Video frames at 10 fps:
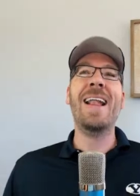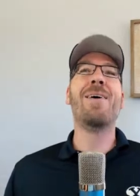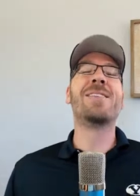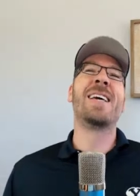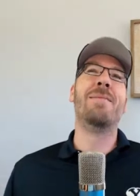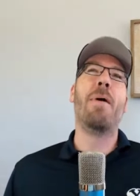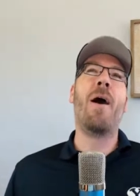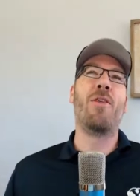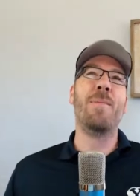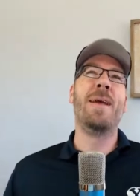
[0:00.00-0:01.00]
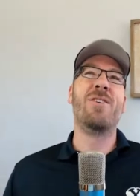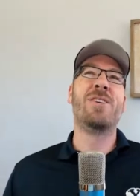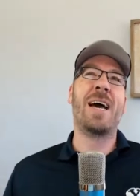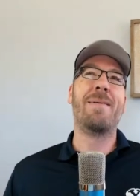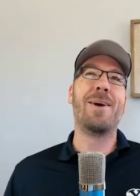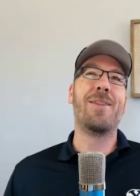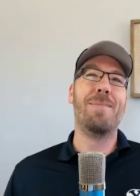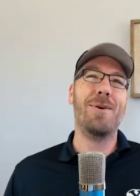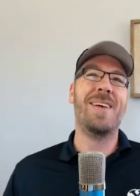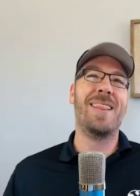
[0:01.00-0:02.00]
now it's gonna bother me every time I go to
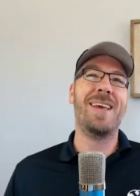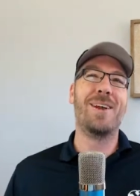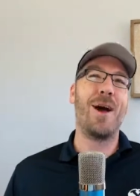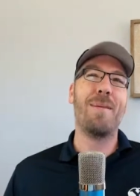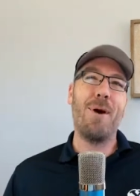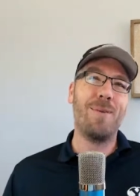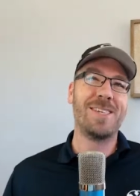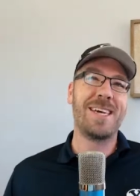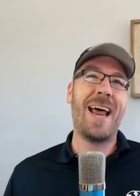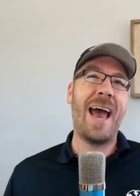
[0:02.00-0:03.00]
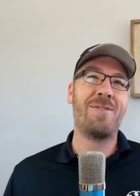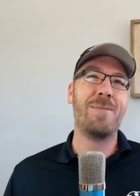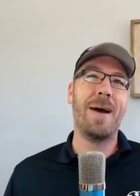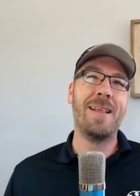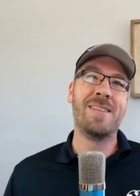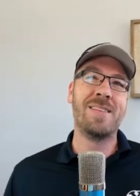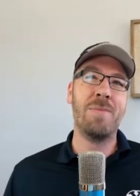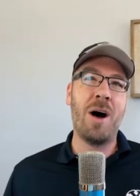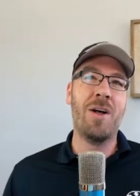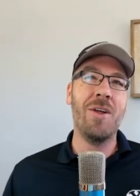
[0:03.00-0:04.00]
the movie theater. I'm always gonna have to buy the
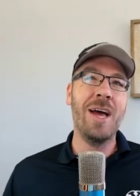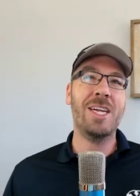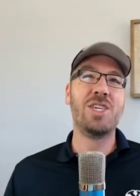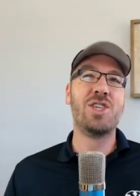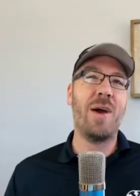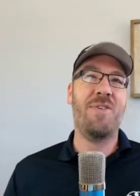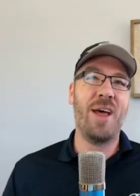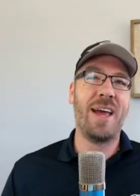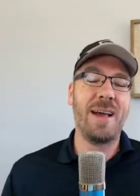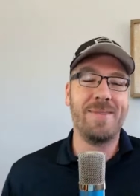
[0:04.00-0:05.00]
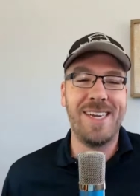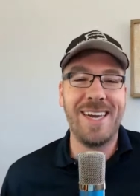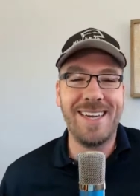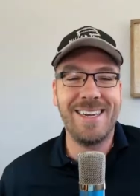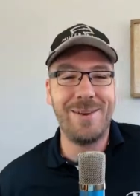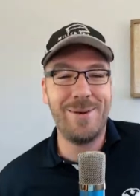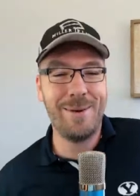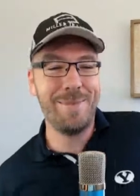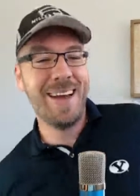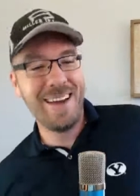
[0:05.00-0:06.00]
small just so I feel like I'm sticking it to. Uh,
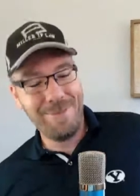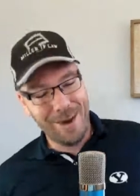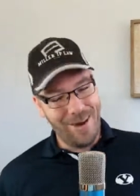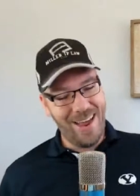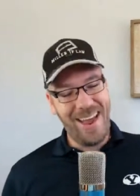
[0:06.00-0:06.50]
but go I,